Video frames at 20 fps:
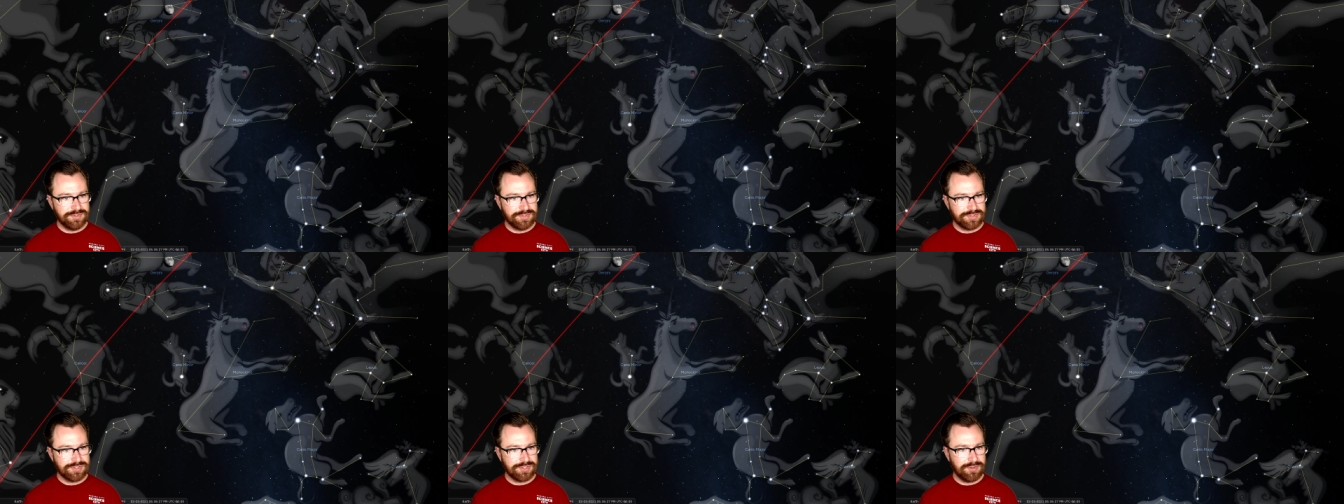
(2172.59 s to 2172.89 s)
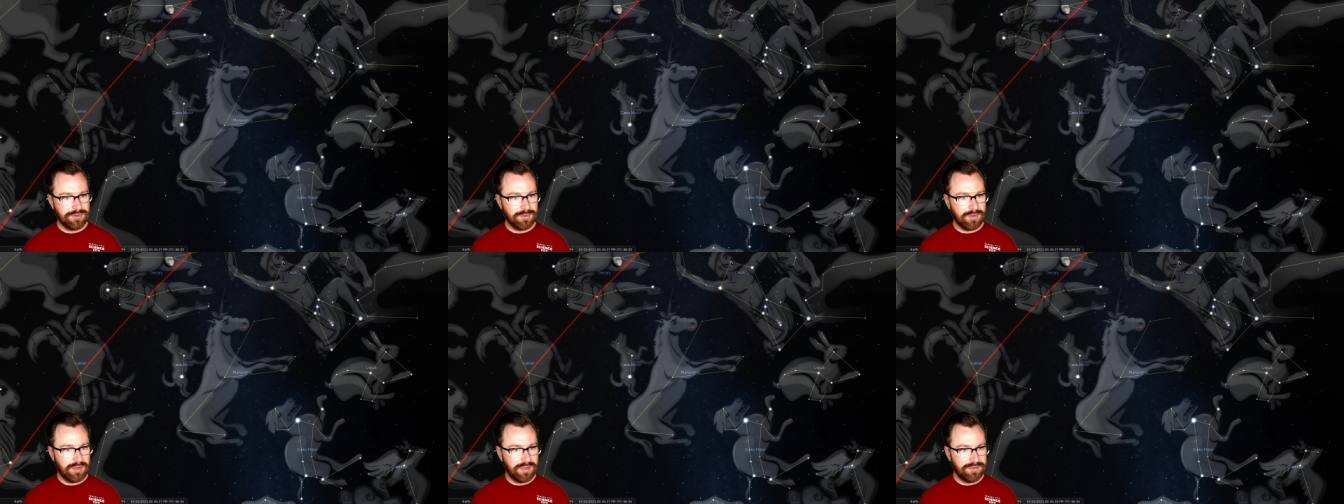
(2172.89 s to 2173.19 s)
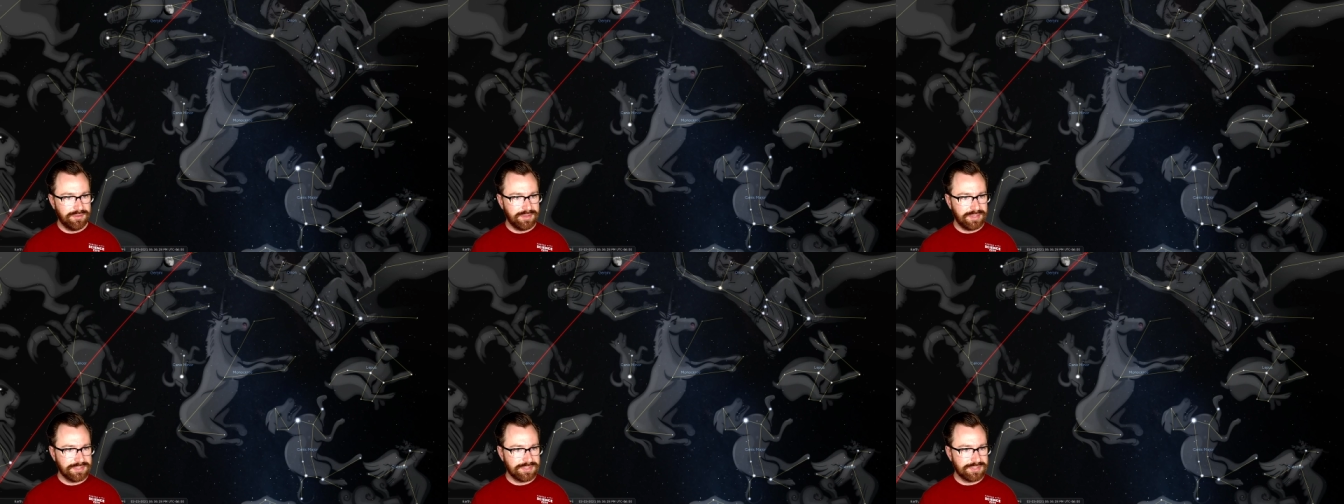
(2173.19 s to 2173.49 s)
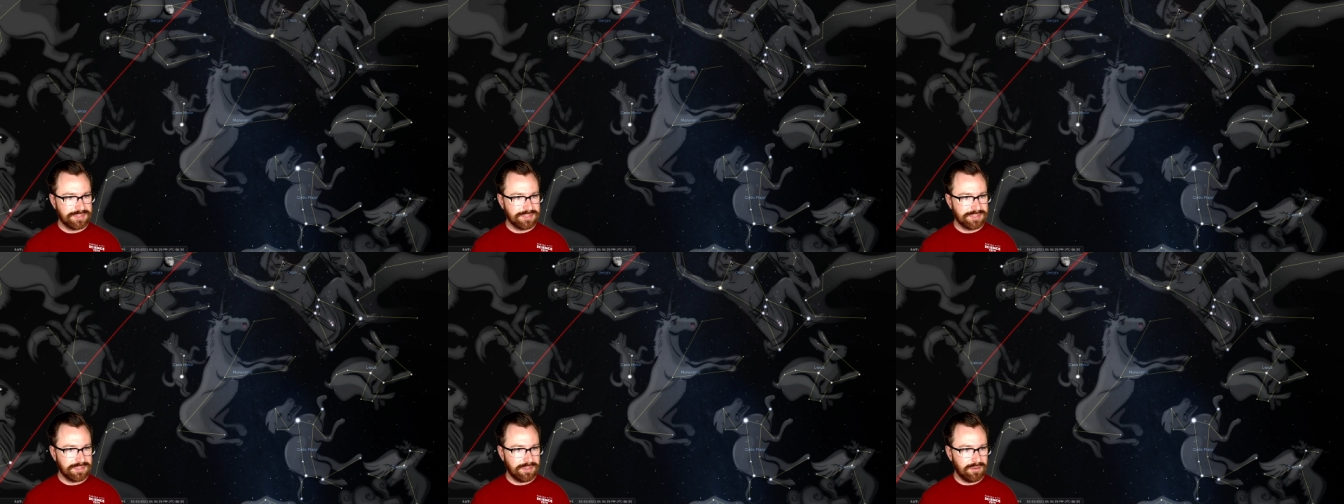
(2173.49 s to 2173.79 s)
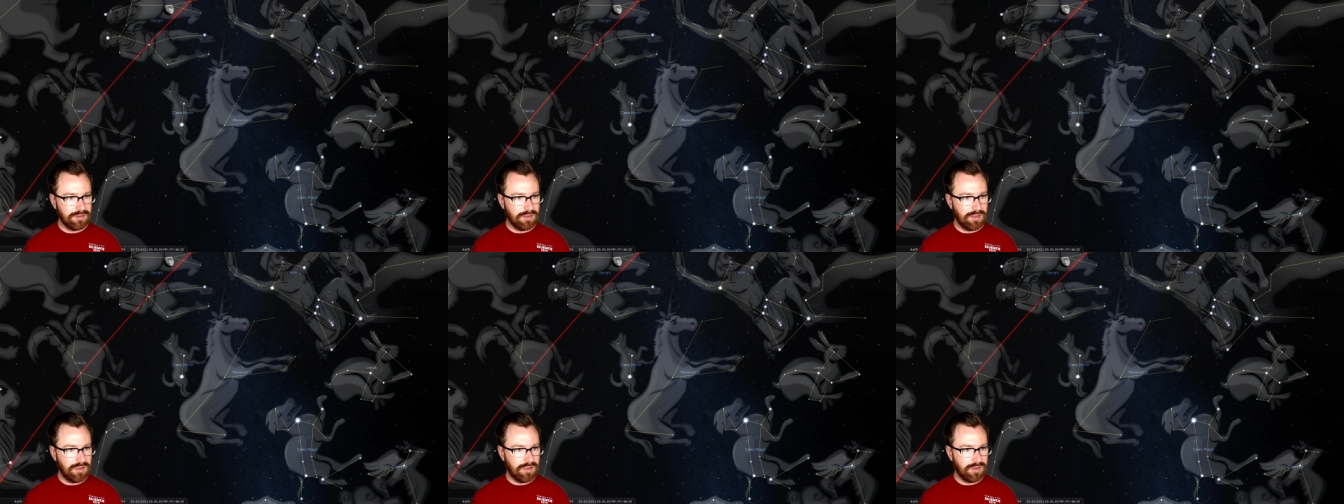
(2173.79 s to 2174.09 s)
So uh, this,
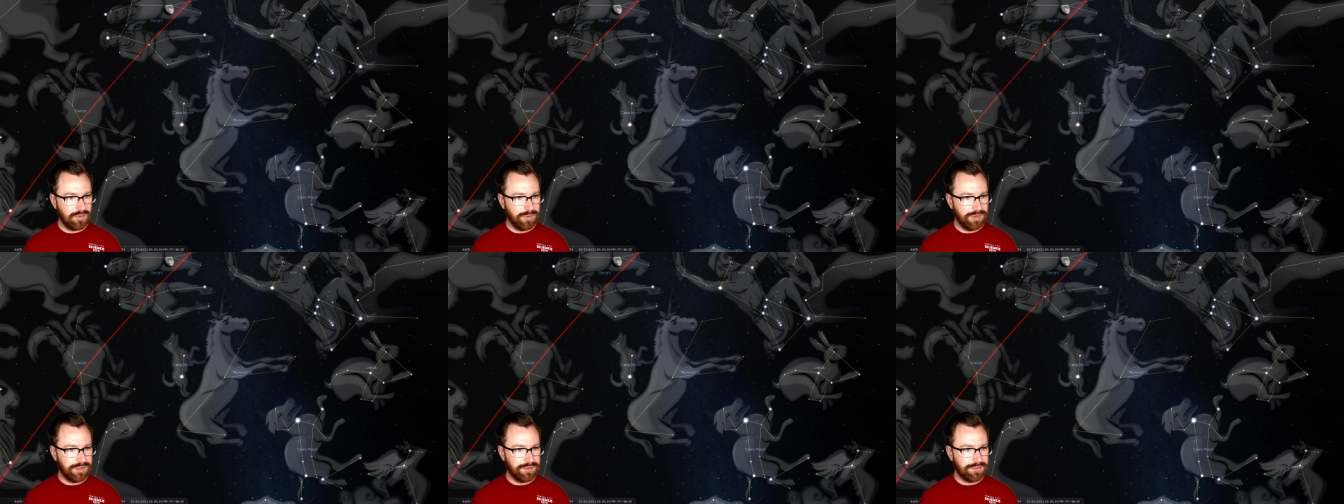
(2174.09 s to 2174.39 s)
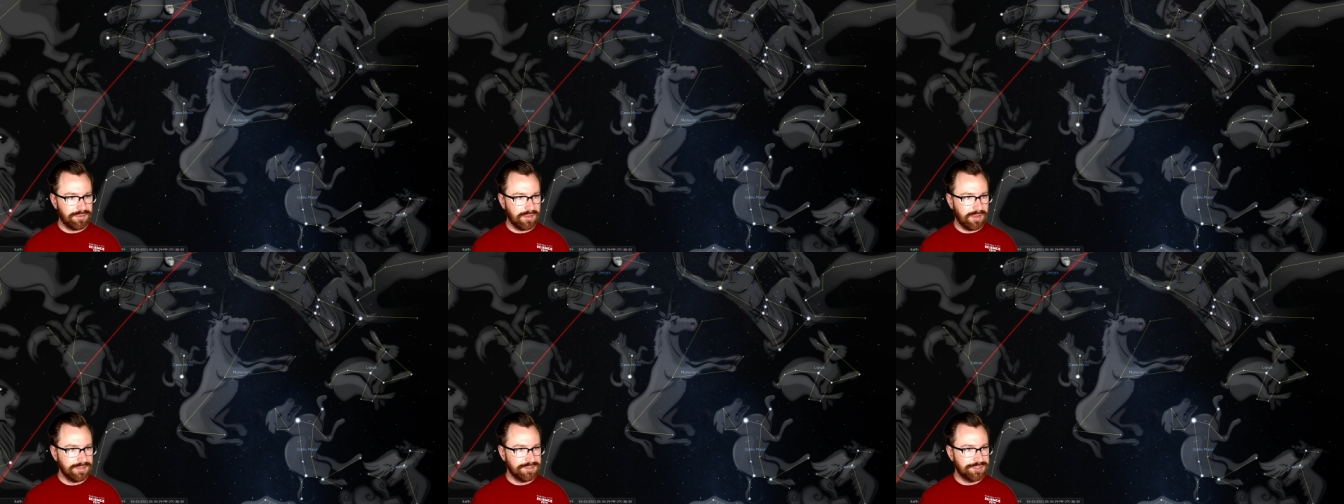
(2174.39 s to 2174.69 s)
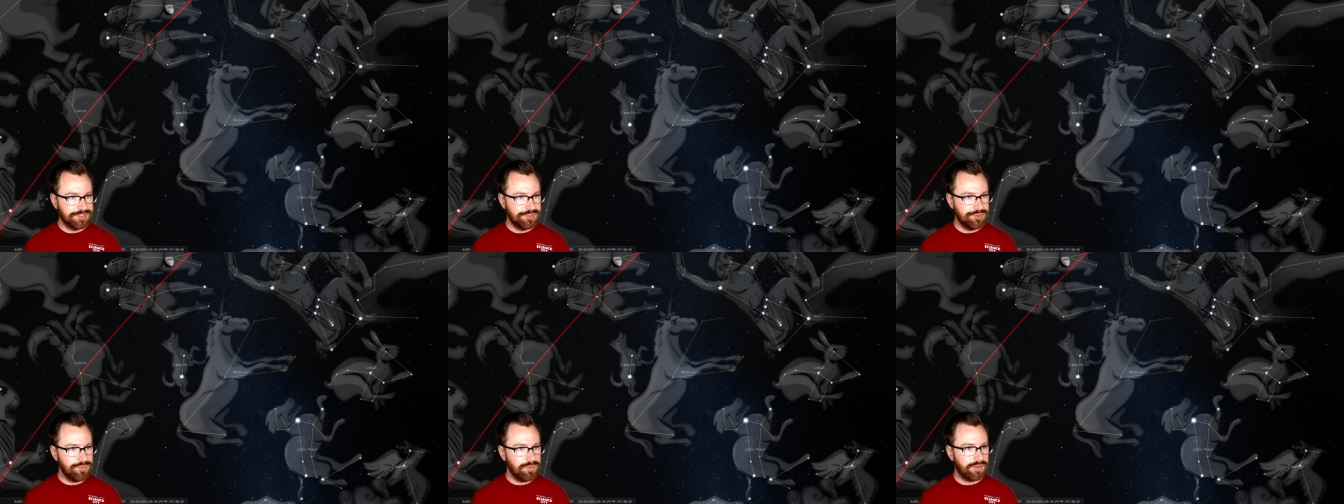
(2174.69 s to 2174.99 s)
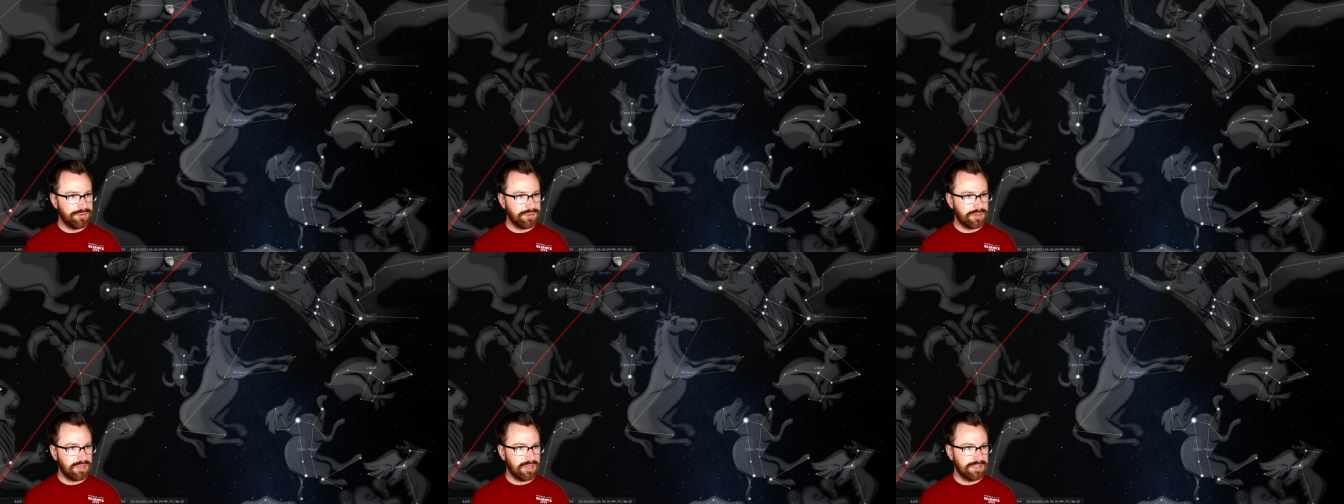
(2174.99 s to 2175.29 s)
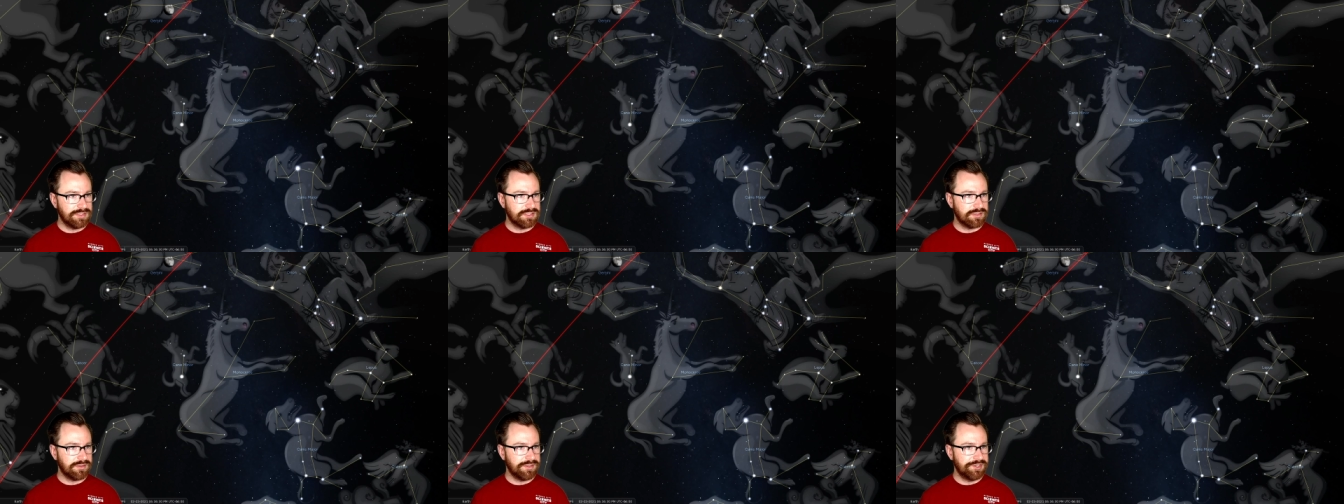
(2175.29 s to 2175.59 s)
along with uh, two other
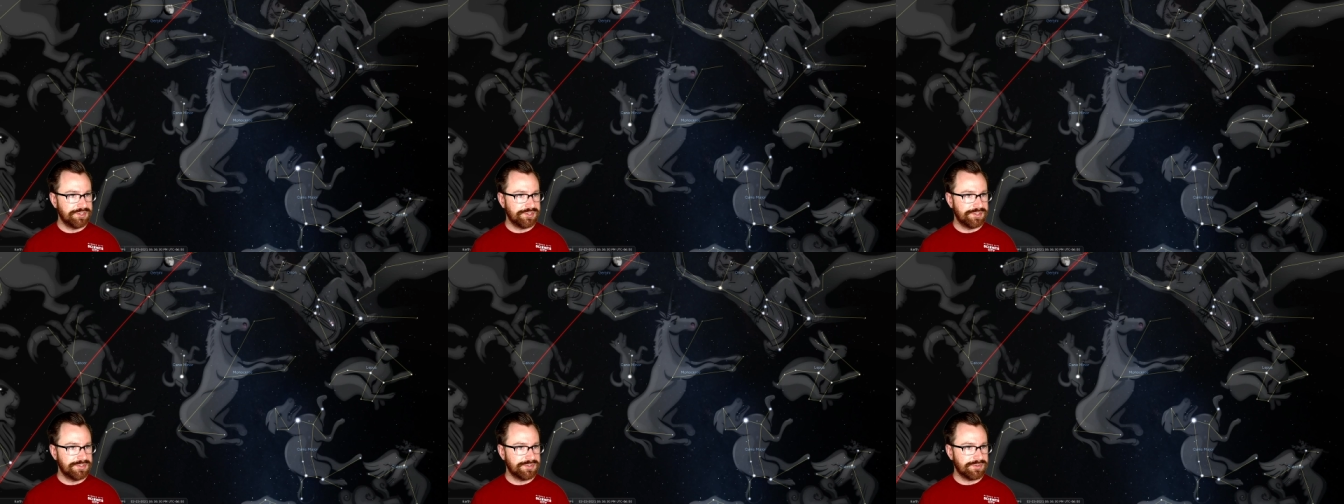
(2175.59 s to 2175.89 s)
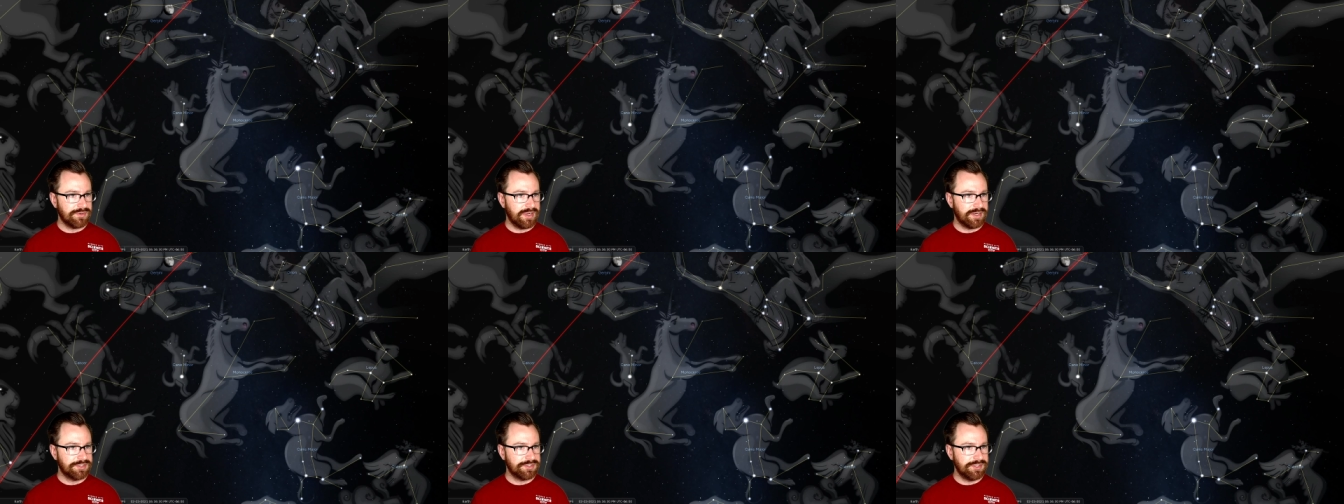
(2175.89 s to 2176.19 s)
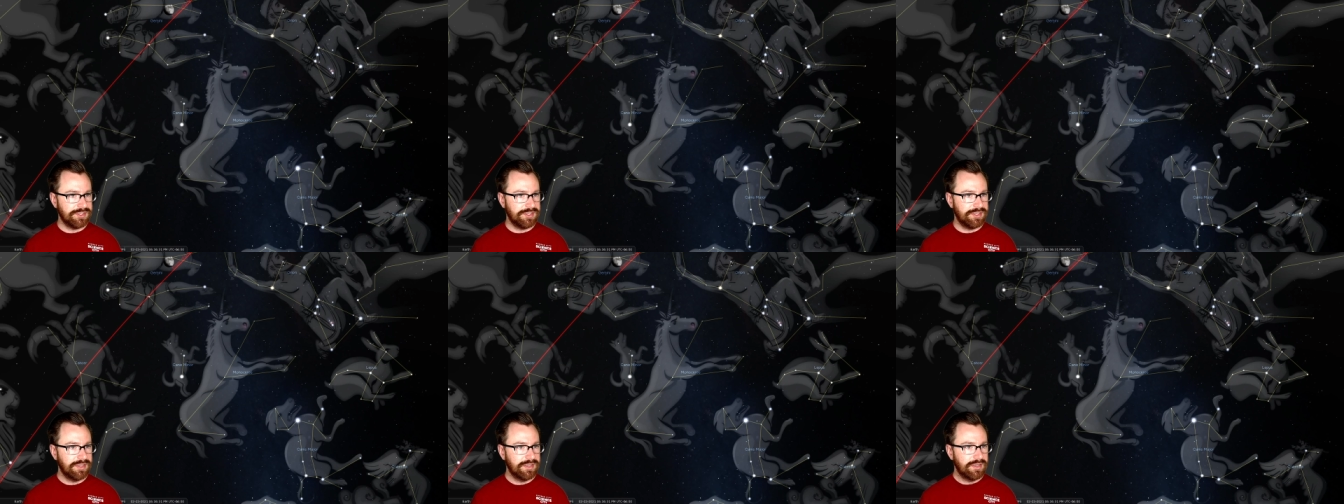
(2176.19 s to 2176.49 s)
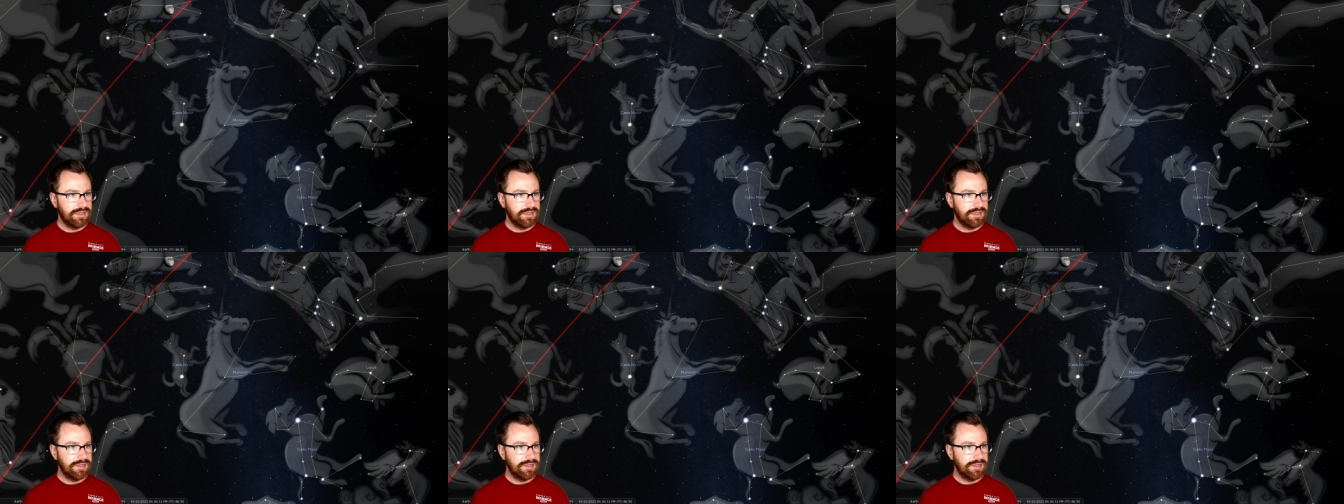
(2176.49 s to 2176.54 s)
constellations, are actually